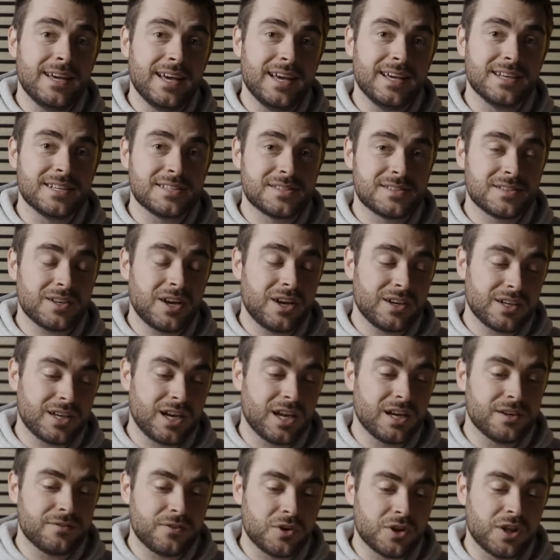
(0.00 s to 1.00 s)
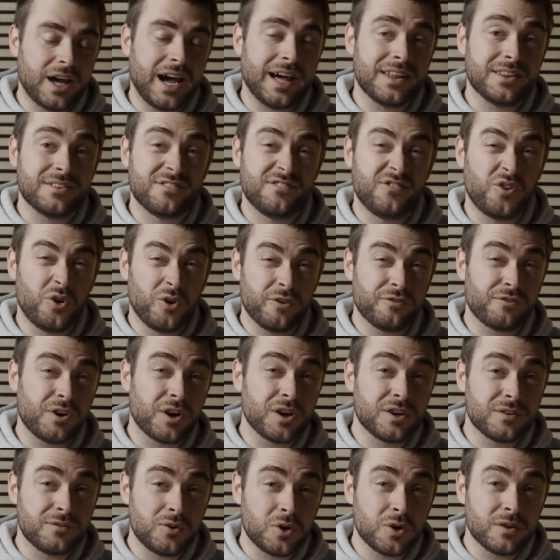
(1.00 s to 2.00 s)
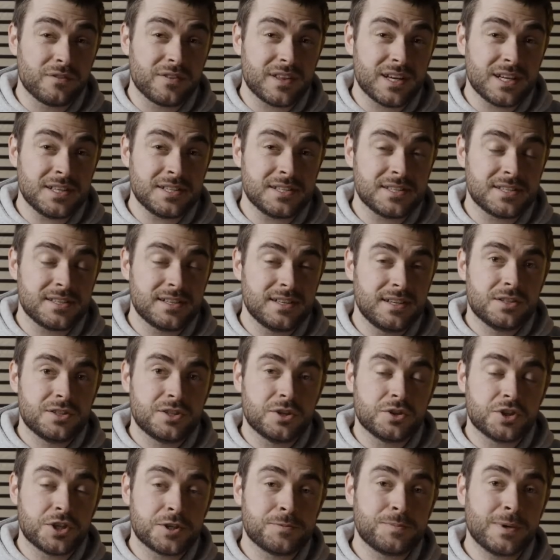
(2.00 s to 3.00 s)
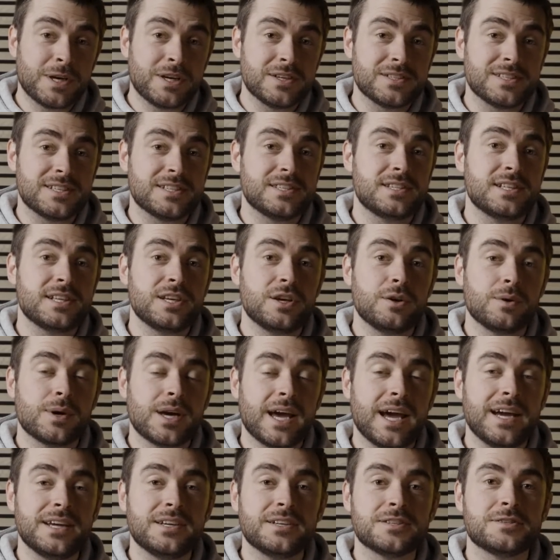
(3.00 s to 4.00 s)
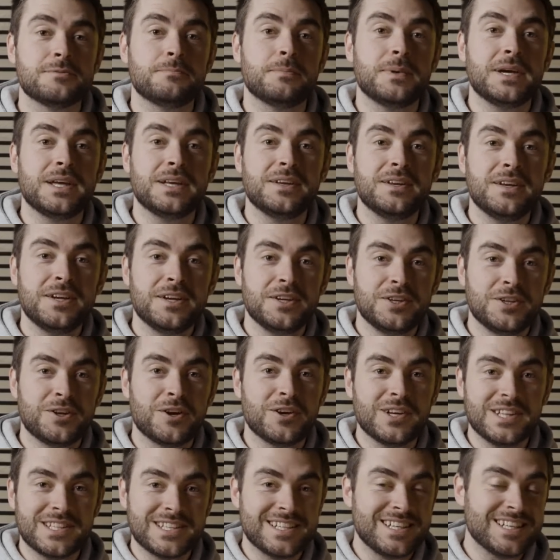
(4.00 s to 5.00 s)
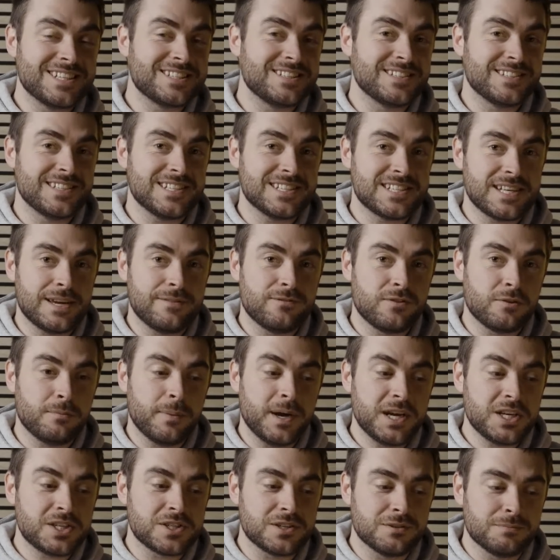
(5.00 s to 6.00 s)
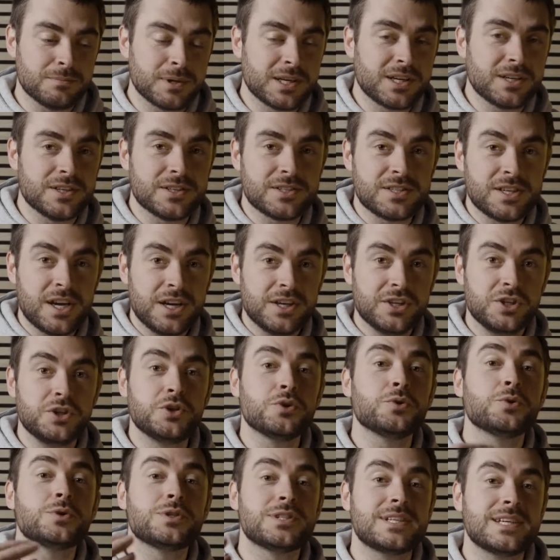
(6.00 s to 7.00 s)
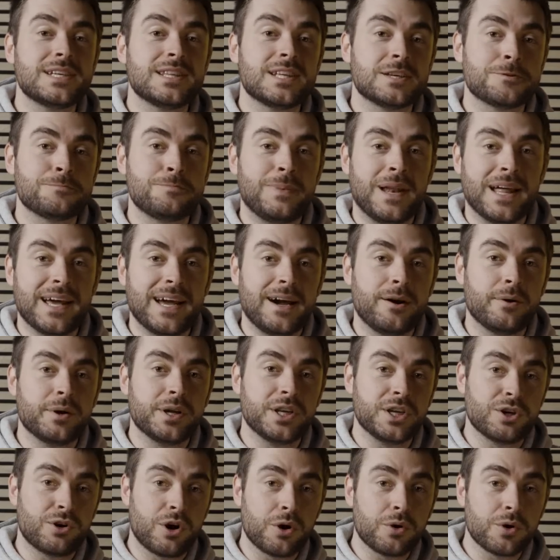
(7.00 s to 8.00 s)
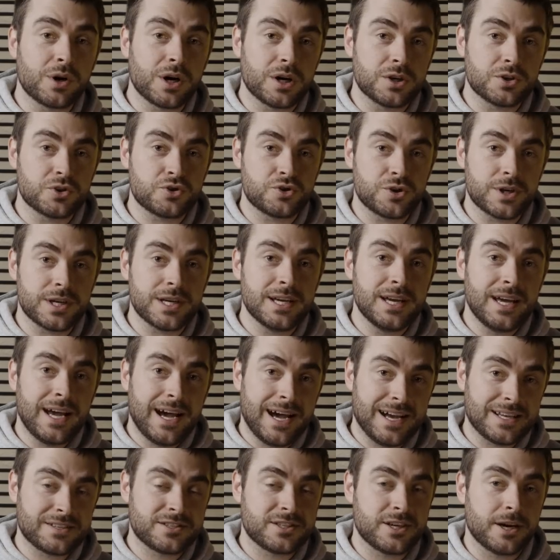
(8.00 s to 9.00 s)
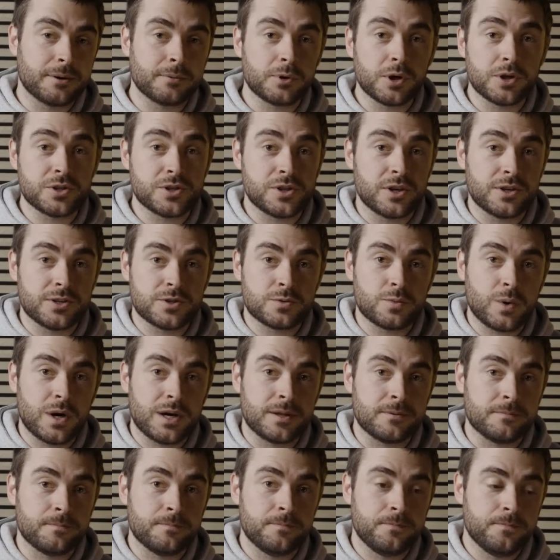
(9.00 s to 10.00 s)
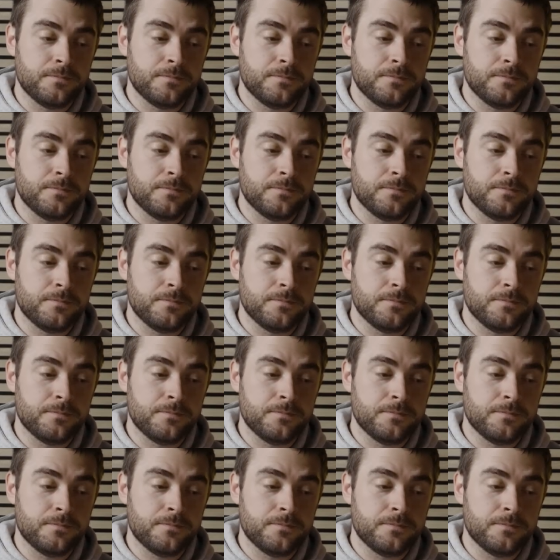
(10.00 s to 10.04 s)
is kind of at the forefront of all of this. So just because it's the UK doesn't mean you don't need to listen to this information, because you'll see this play out in your own country as time goes on as well.